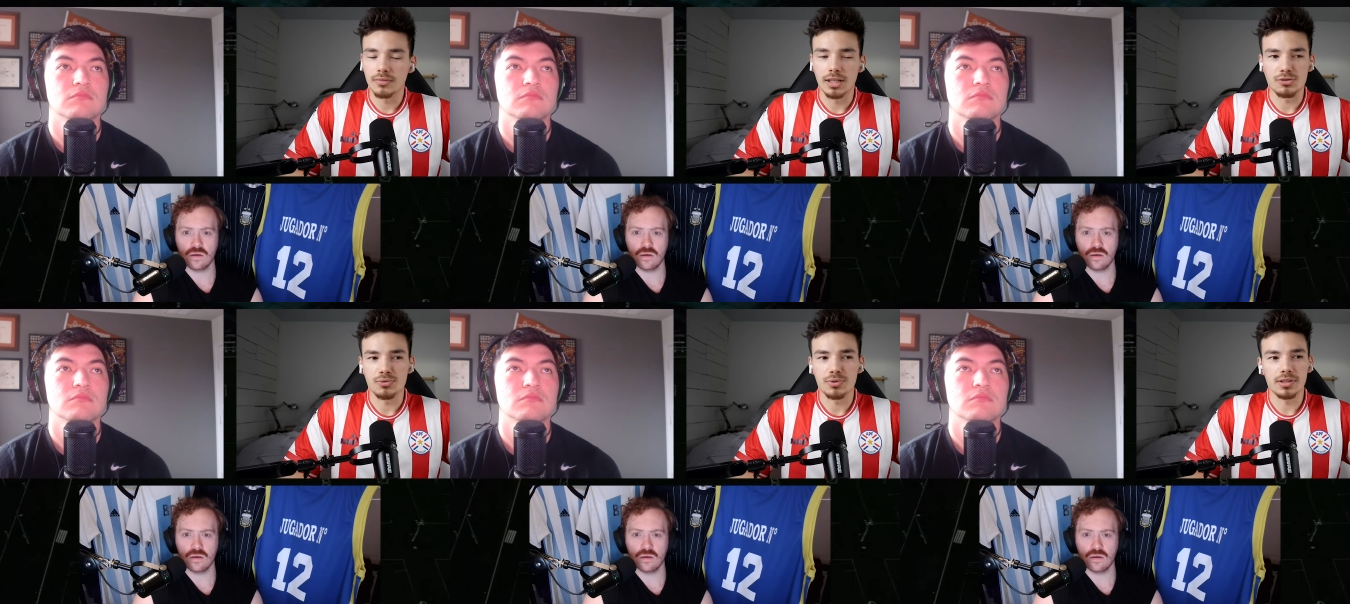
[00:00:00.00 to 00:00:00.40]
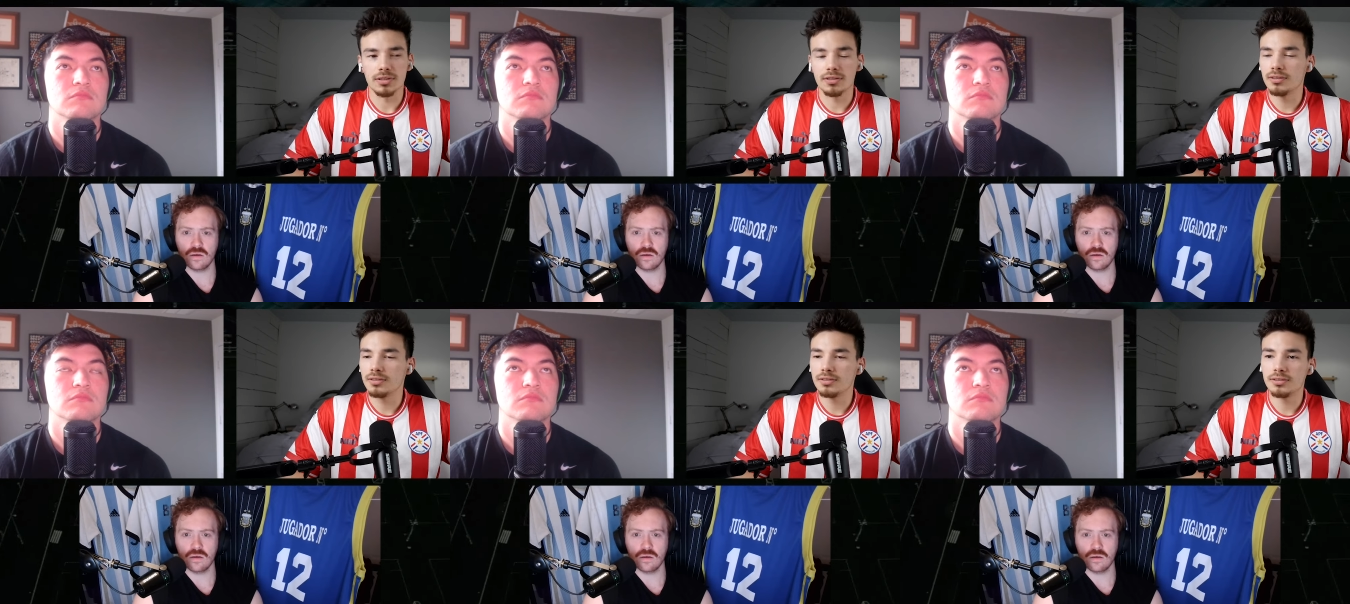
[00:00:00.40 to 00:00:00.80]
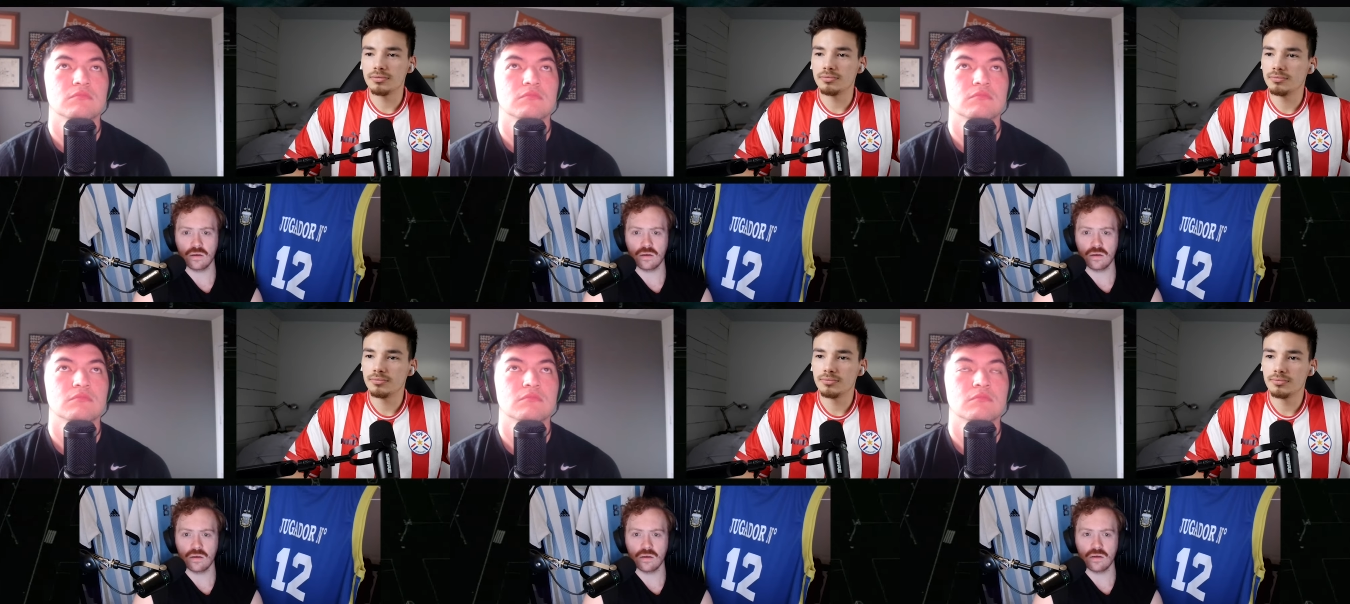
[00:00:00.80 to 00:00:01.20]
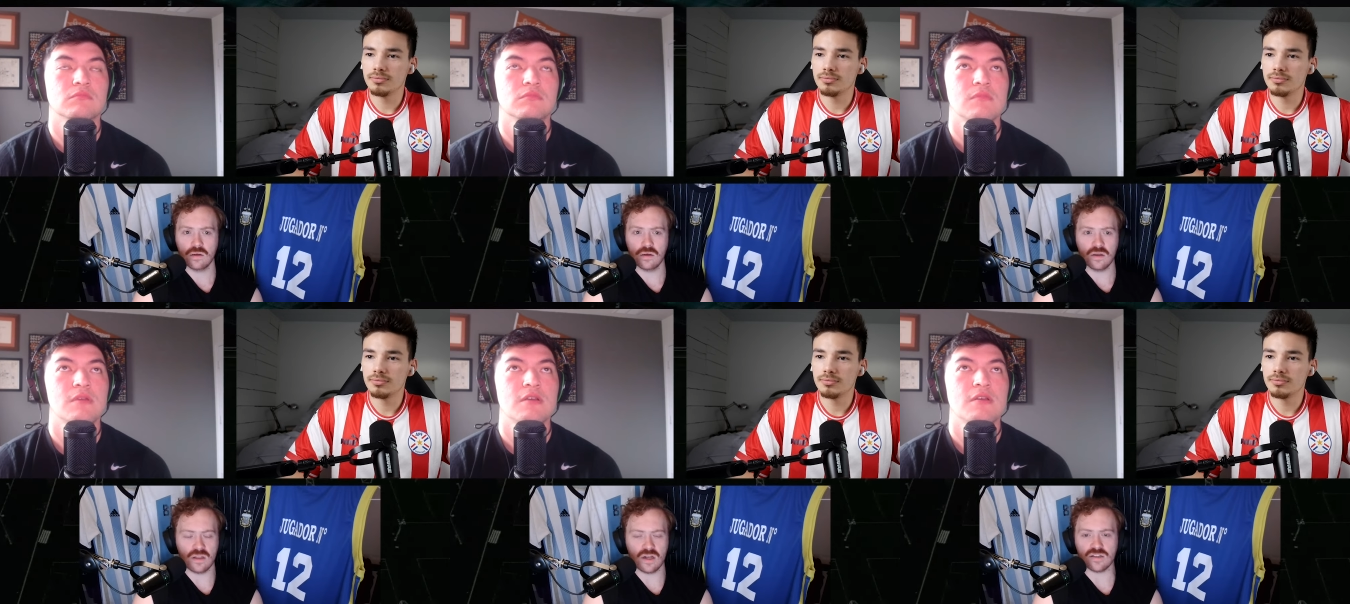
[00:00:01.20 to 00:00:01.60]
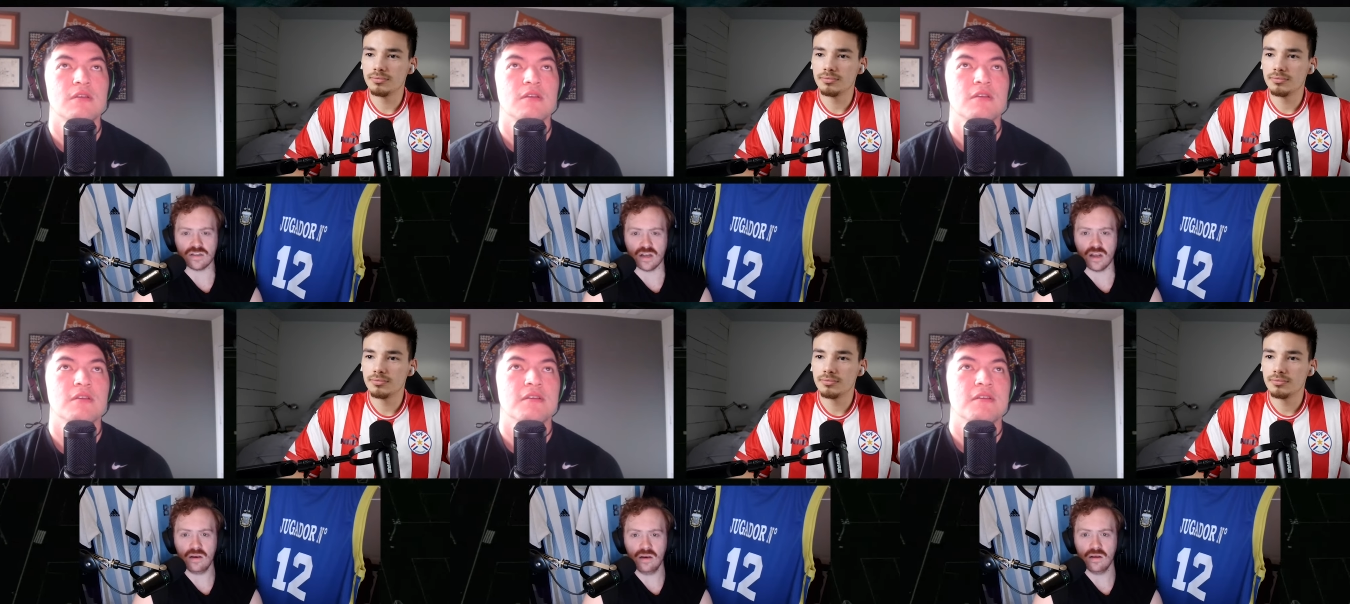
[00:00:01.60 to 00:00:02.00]
Speaker 1: That's ridiculous.
Speaker 2: Isn't that
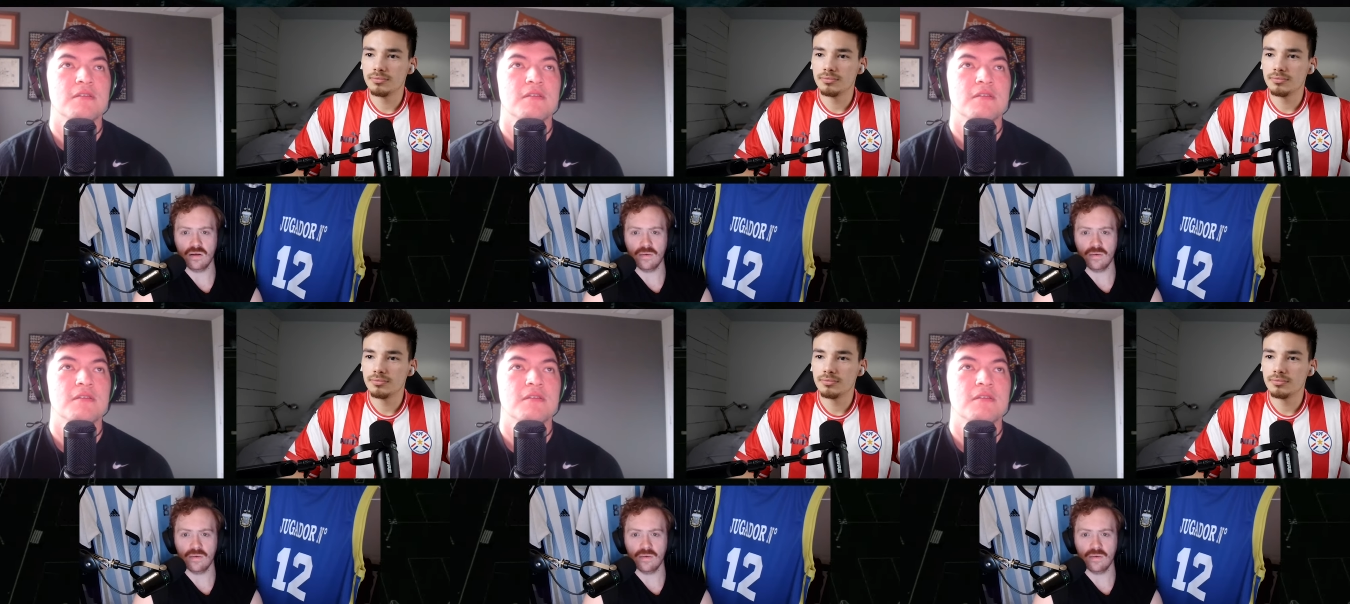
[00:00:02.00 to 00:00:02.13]
insane?